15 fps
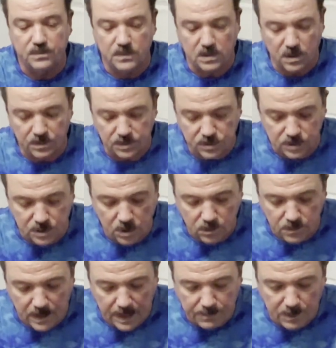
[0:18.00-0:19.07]
Turn the snow
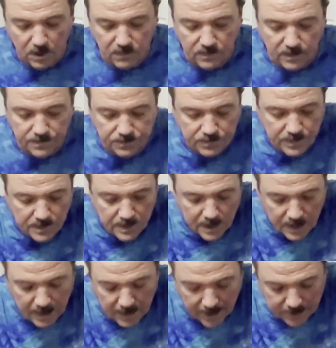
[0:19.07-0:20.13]
crab over
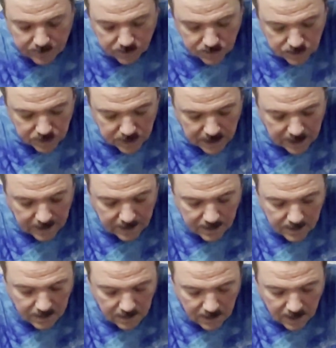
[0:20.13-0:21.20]
and you'll see
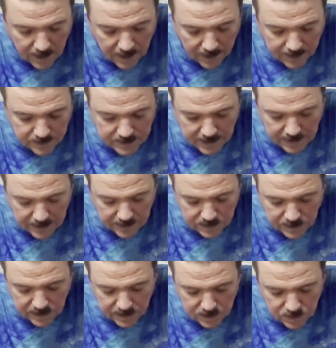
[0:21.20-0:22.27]
lines at each of
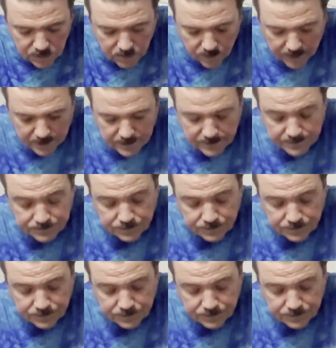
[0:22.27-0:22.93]
these joints.